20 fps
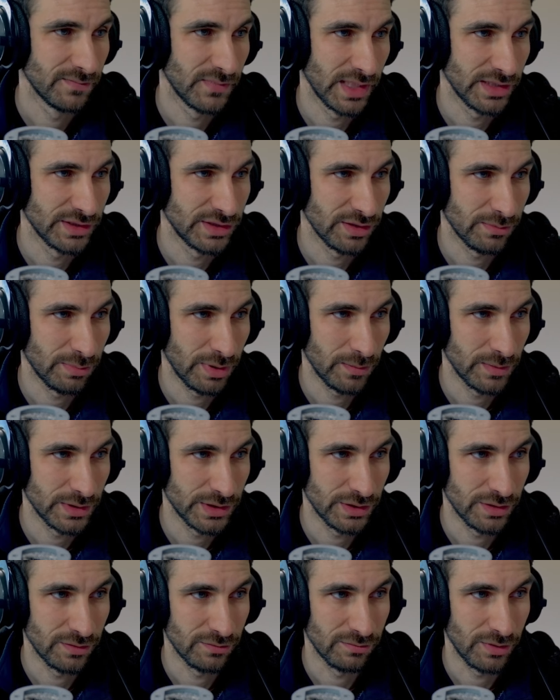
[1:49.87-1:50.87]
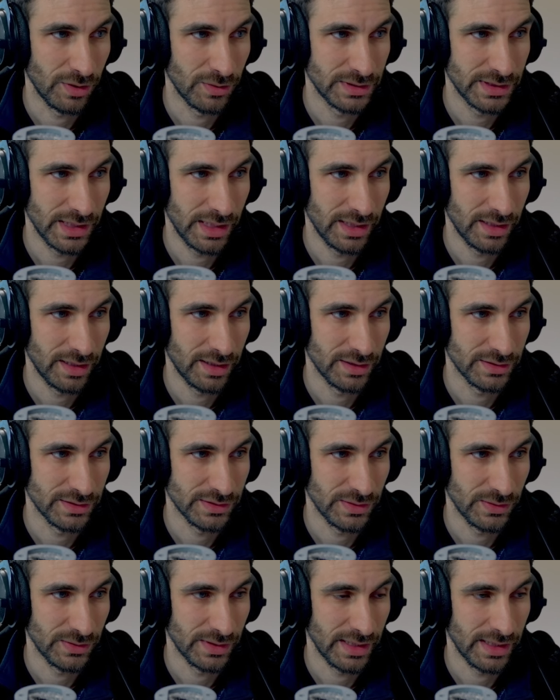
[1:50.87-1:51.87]
They should have rotated it
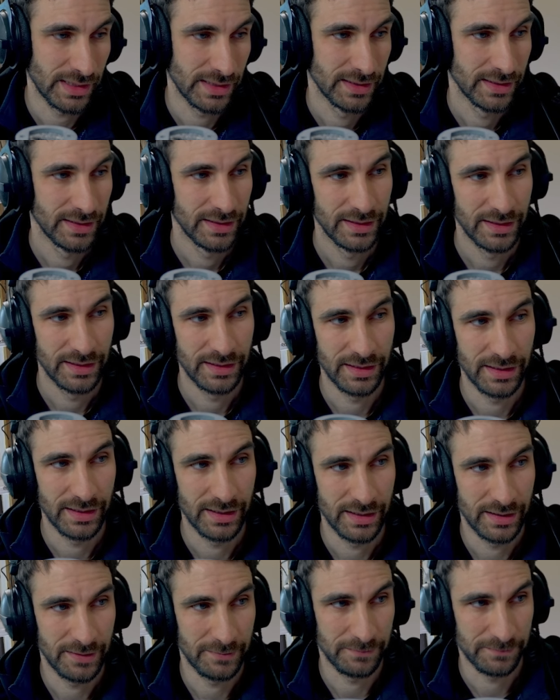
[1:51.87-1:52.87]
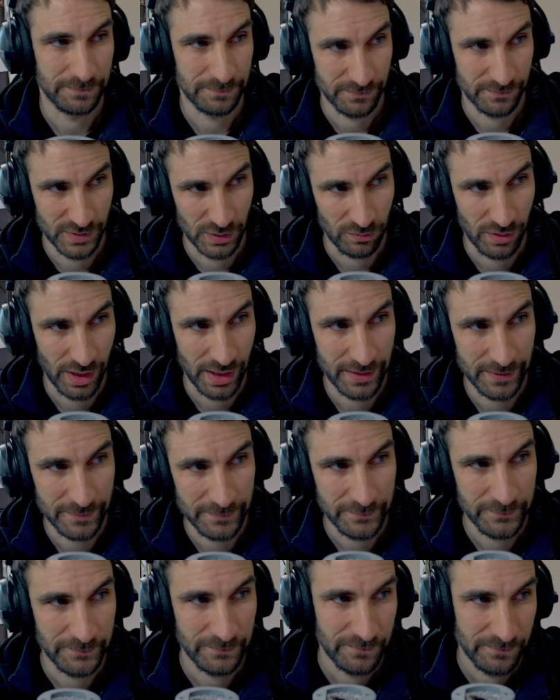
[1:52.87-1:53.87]
so that the writing